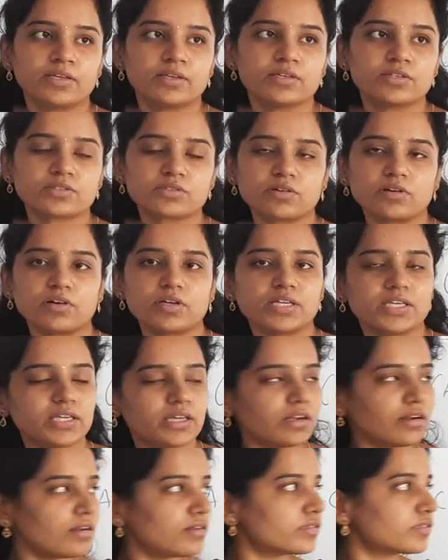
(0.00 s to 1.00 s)
So,
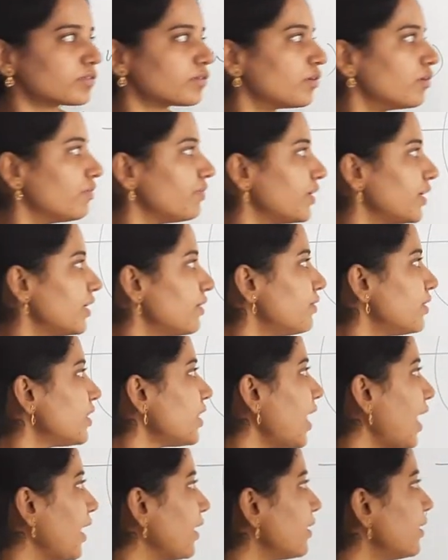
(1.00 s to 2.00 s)
here also whenever the
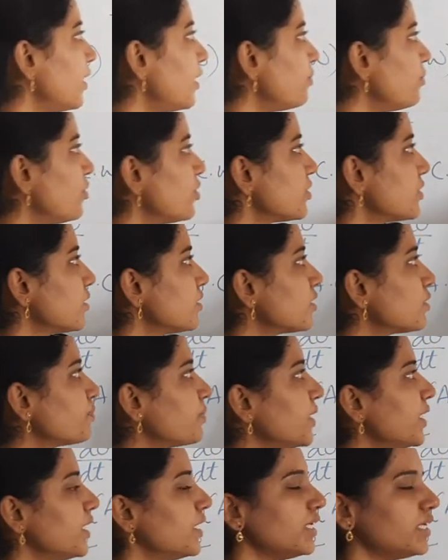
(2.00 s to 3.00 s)
angular motion
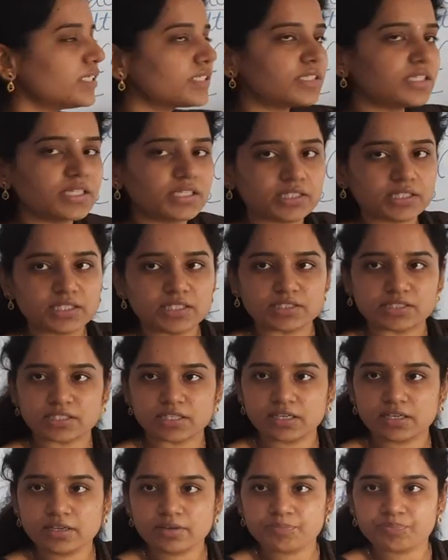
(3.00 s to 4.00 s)
speed is
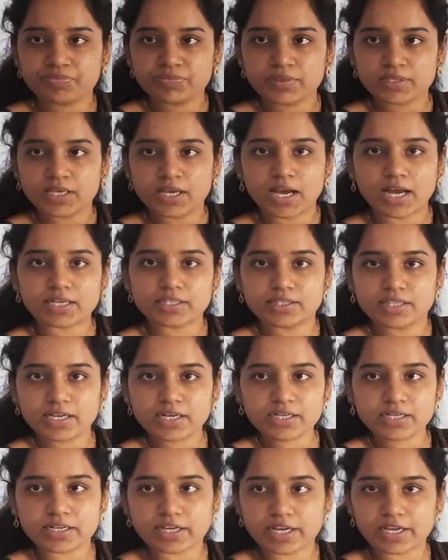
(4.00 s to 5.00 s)
decreasing, at
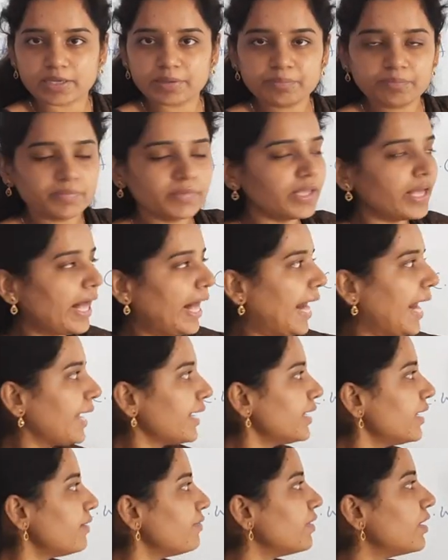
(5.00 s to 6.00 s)
that time
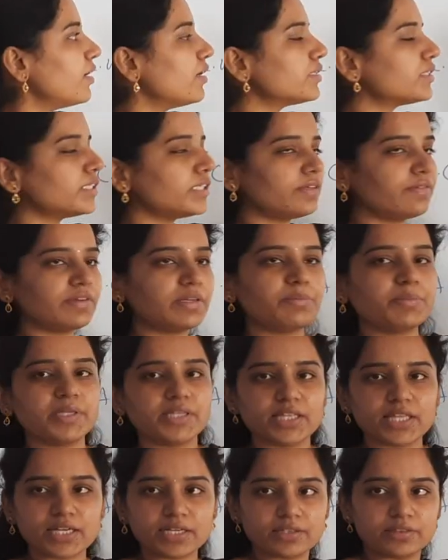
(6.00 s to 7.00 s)
angular velocity will be
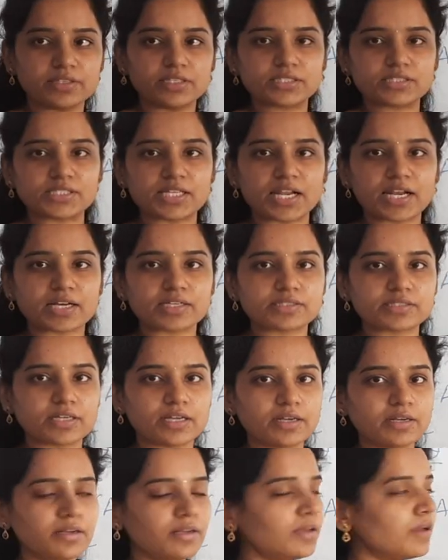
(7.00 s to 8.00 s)
there in this
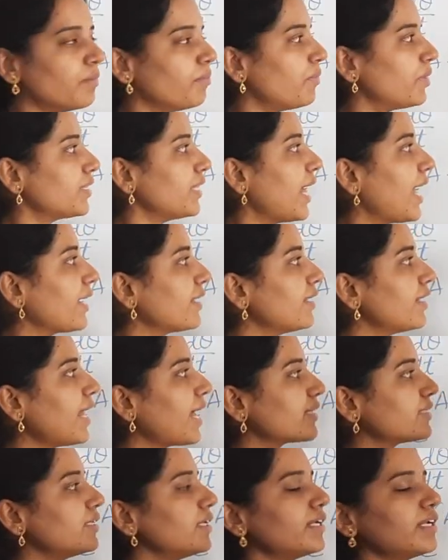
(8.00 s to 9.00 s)
direction, but the angular
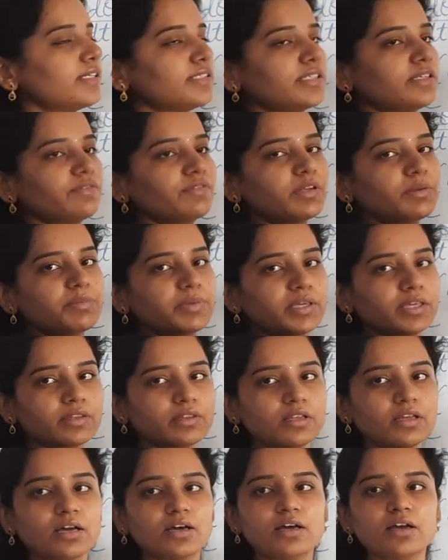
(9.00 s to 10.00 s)
acceleration will be in
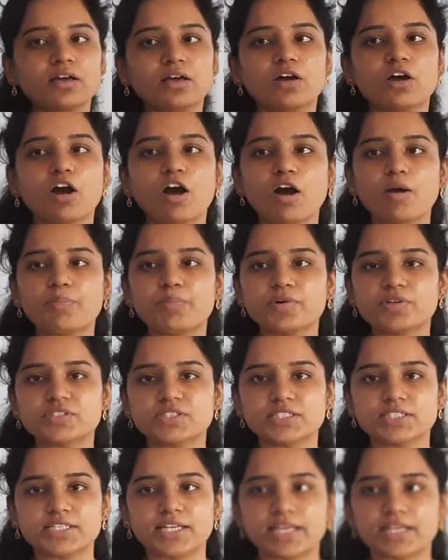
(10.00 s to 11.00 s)
the
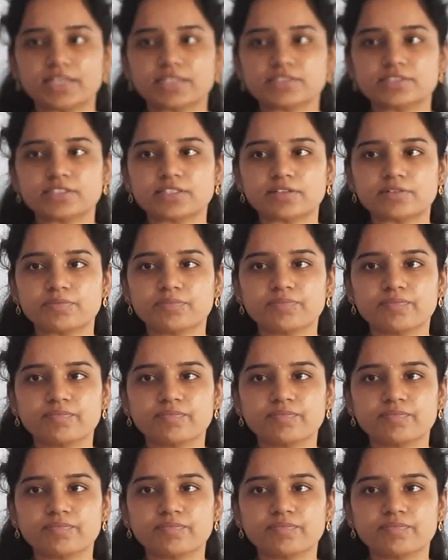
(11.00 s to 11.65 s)
opposite direction.